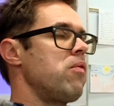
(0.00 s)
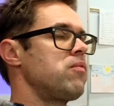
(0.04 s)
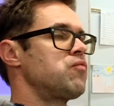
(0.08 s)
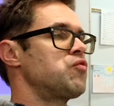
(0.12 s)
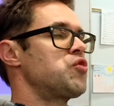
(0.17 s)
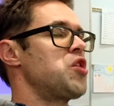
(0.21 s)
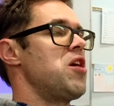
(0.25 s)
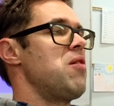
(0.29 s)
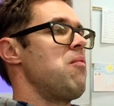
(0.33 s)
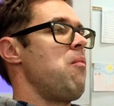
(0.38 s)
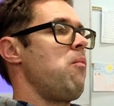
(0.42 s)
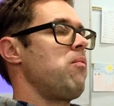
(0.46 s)

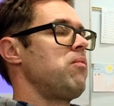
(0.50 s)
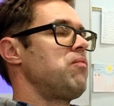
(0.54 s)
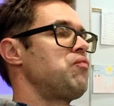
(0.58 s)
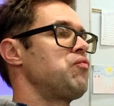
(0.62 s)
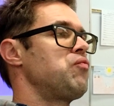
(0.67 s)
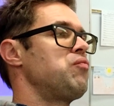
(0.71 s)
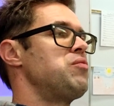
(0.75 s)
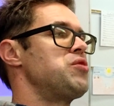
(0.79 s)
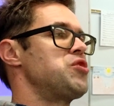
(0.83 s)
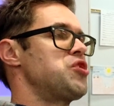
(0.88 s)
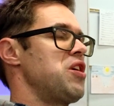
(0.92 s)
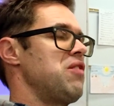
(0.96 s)
Okay. No.
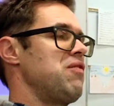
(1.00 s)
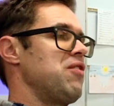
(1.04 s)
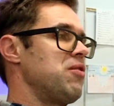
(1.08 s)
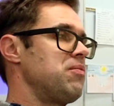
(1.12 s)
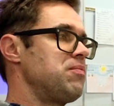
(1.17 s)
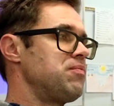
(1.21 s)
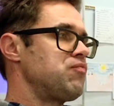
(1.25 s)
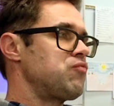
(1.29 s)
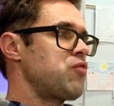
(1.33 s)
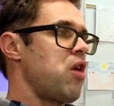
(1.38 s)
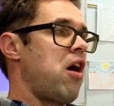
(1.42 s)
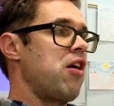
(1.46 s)
Miss
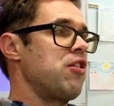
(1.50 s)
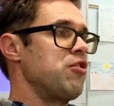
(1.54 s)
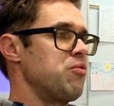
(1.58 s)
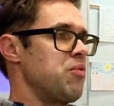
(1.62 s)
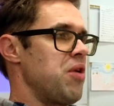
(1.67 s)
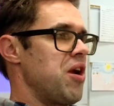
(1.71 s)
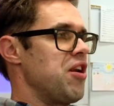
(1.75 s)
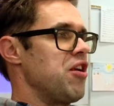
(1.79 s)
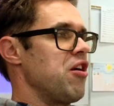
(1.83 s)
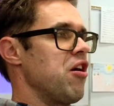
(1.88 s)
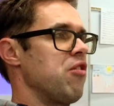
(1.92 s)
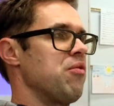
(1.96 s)
are you
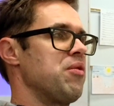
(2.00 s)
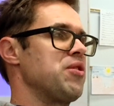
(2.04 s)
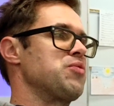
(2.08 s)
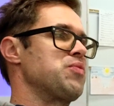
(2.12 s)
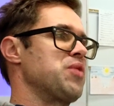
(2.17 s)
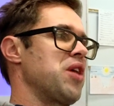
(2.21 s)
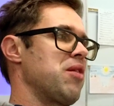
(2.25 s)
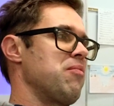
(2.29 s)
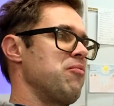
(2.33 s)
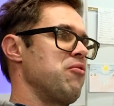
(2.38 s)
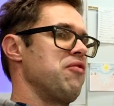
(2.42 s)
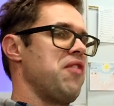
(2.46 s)
ready? Otherwise, we
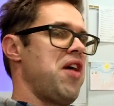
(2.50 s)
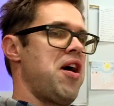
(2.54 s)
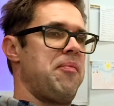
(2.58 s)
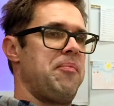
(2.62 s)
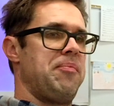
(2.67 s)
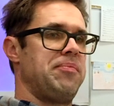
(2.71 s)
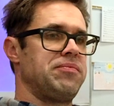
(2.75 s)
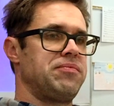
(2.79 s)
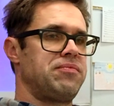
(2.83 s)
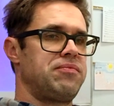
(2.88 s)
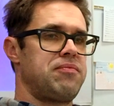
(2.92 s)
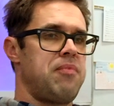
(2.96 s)
gotta move on.
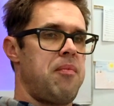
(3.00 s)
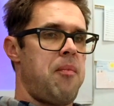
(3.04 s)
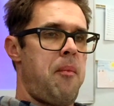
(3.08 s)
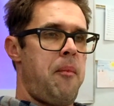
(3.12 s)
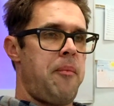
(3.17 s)
Yeah.